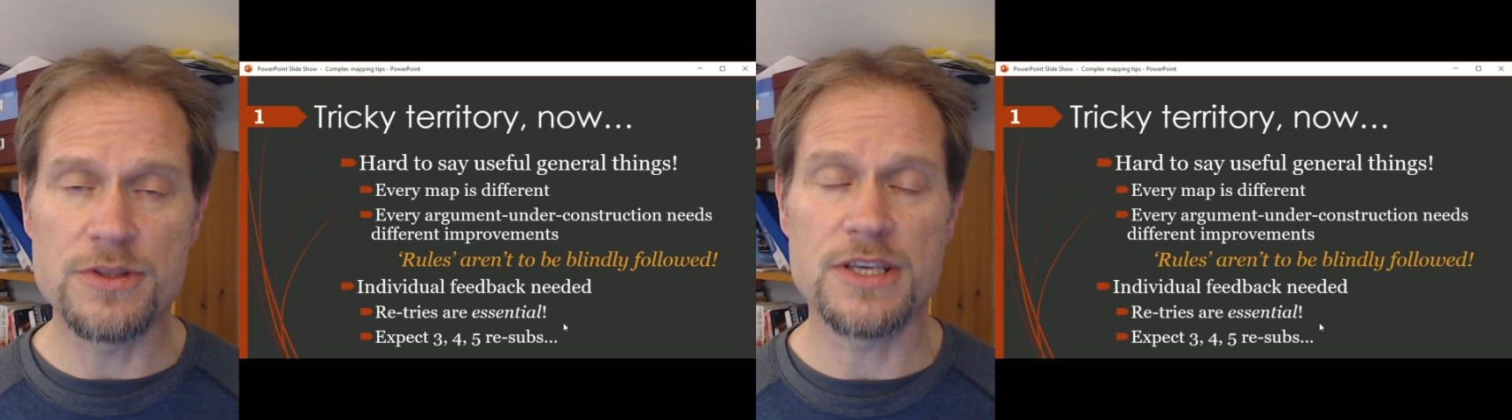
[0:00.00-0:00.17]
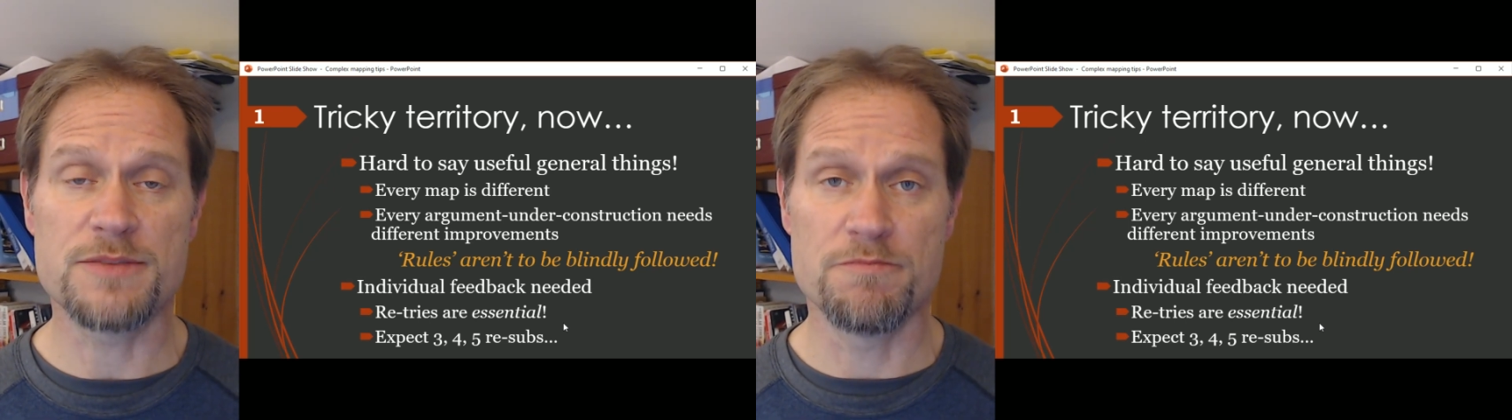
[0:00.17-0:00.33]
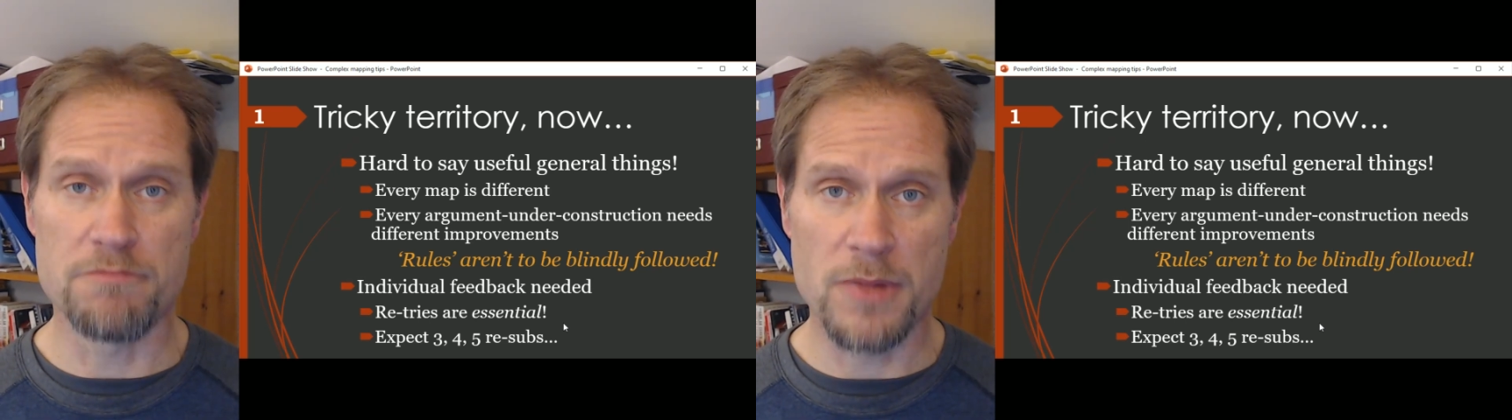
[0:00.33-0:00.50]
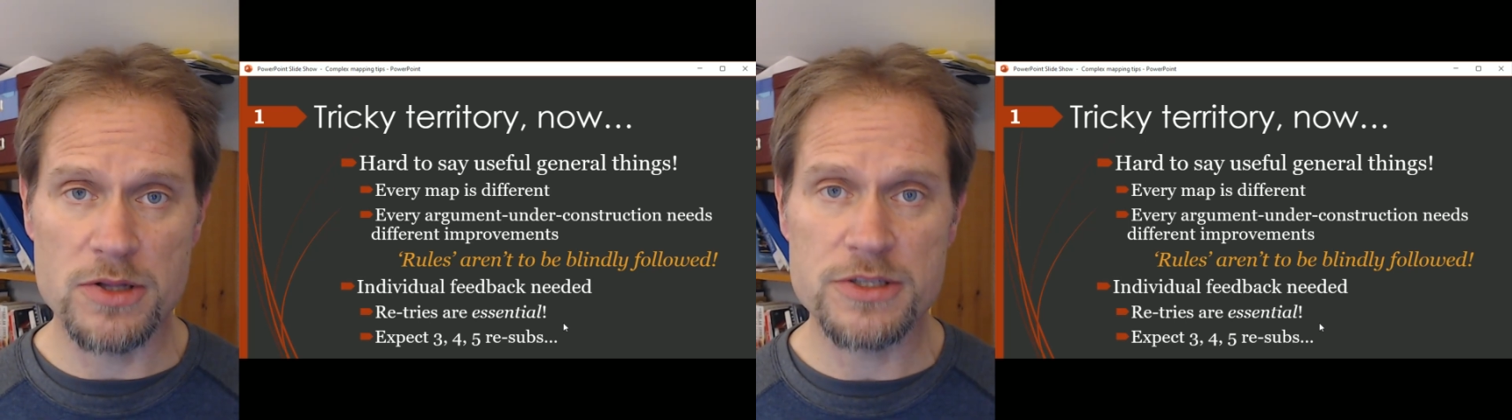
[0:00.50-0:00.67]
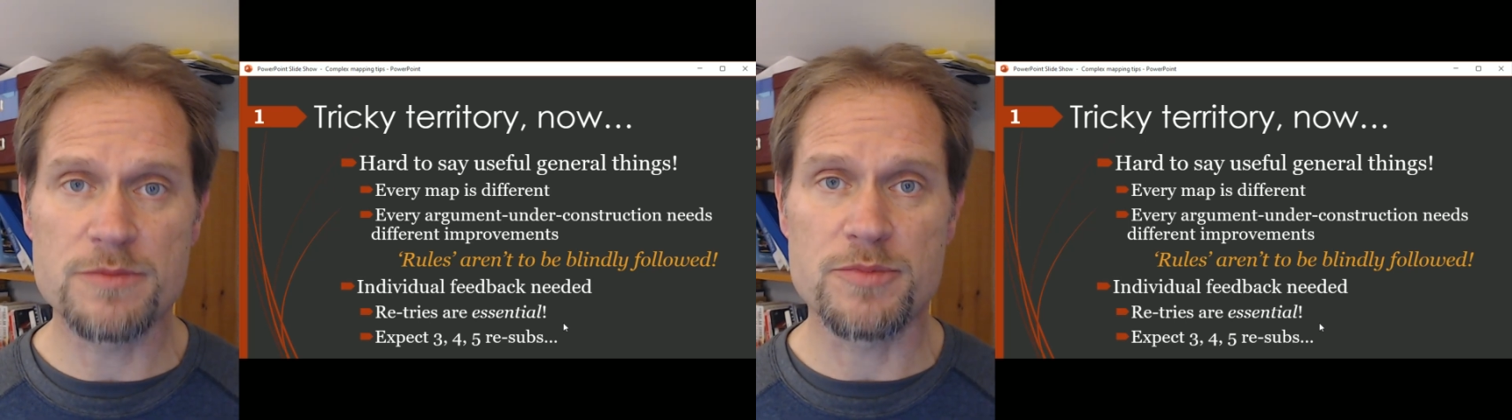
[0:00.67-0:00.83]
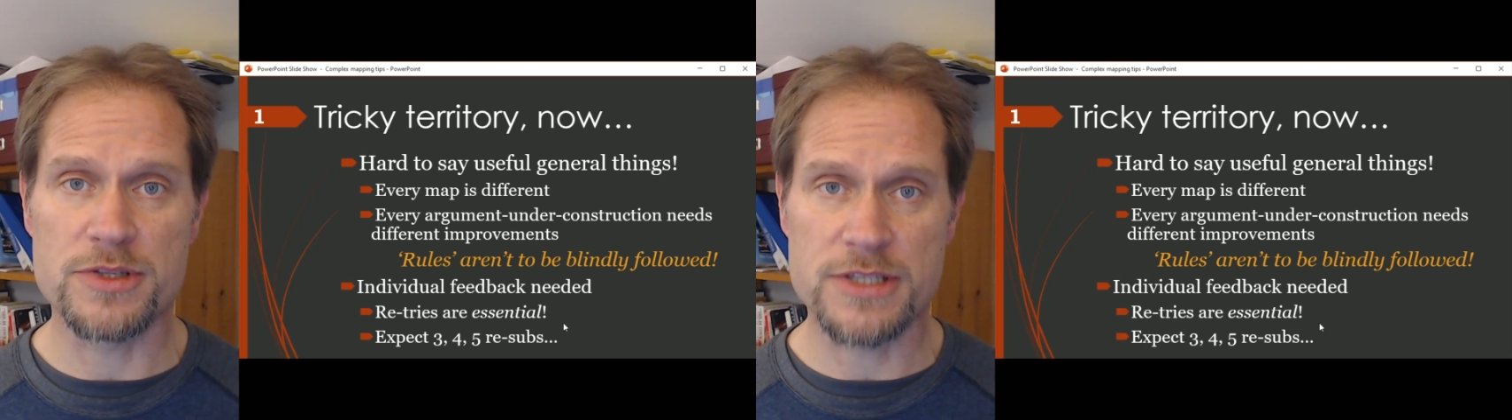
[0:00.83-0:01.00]

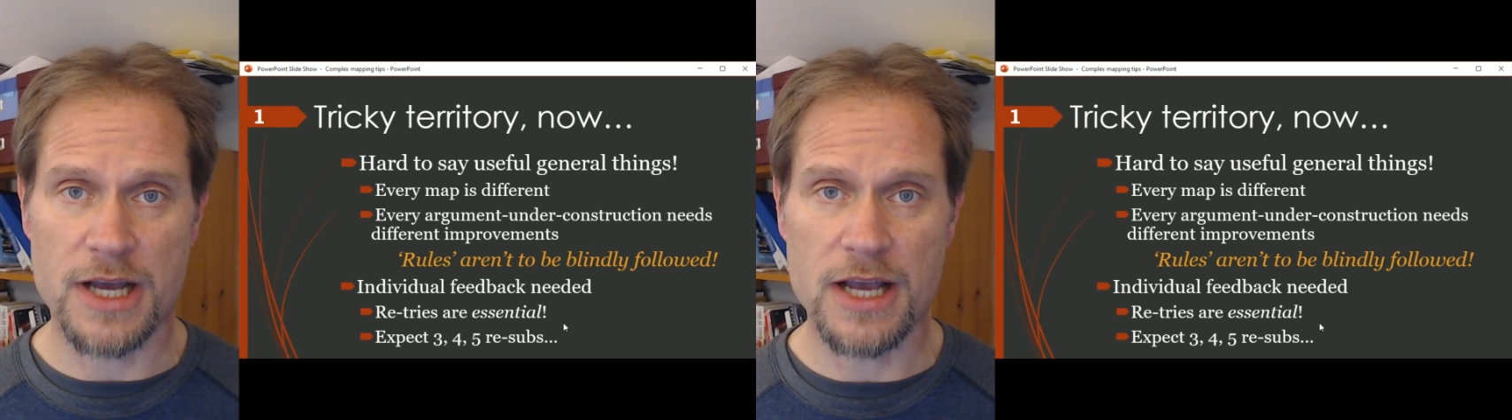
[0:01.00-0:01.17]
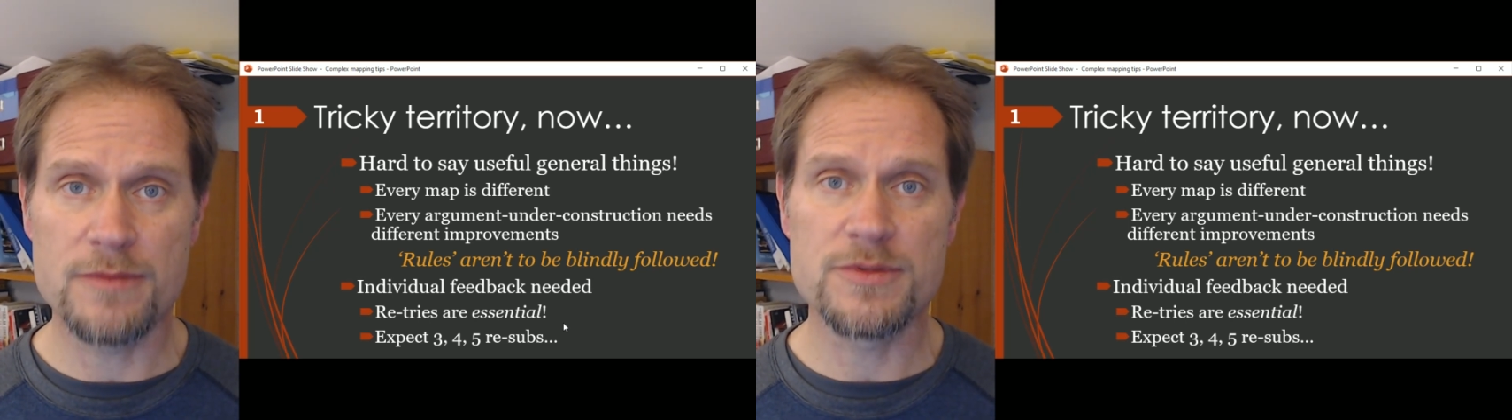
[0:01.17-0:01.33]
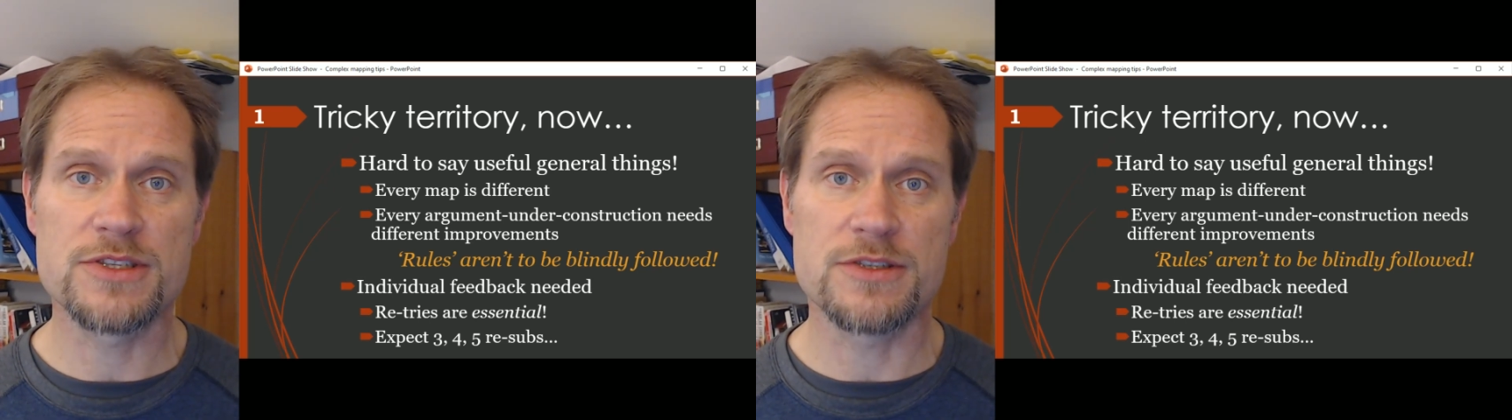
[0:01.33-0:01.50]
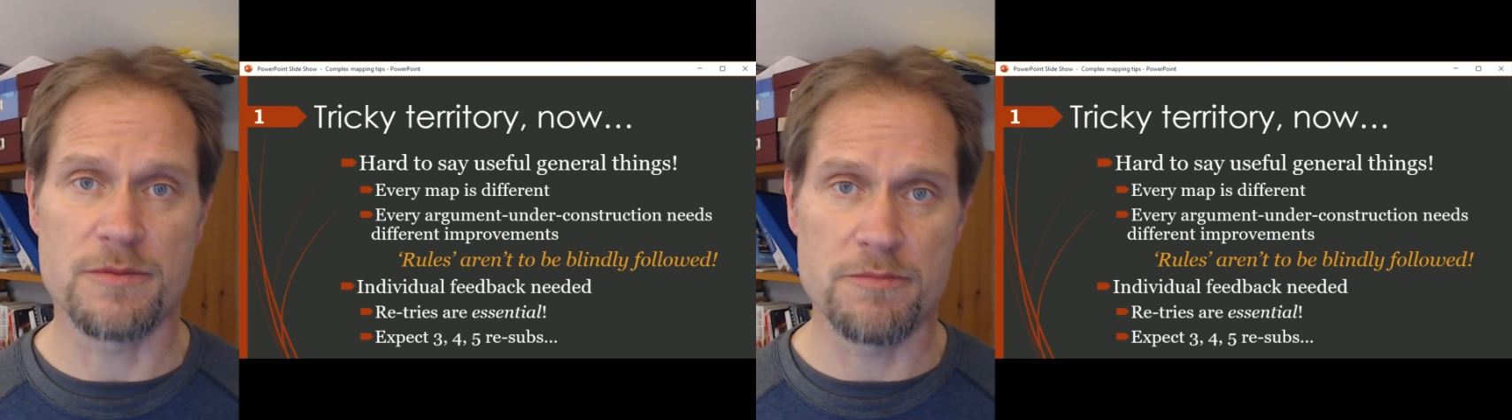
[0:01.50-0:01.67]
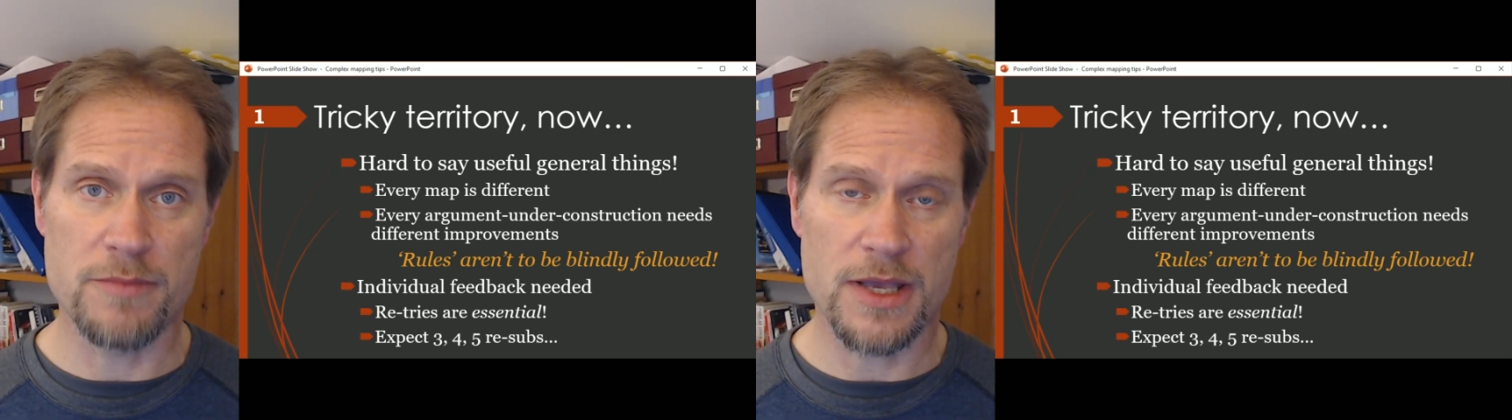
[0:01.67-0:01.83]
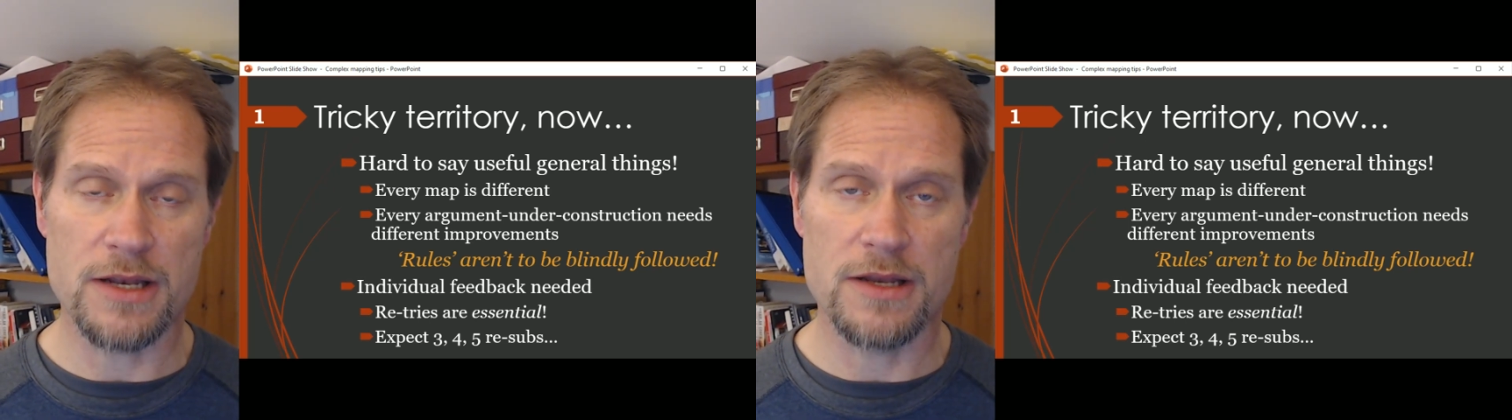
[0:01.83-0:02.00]
multiple times, submit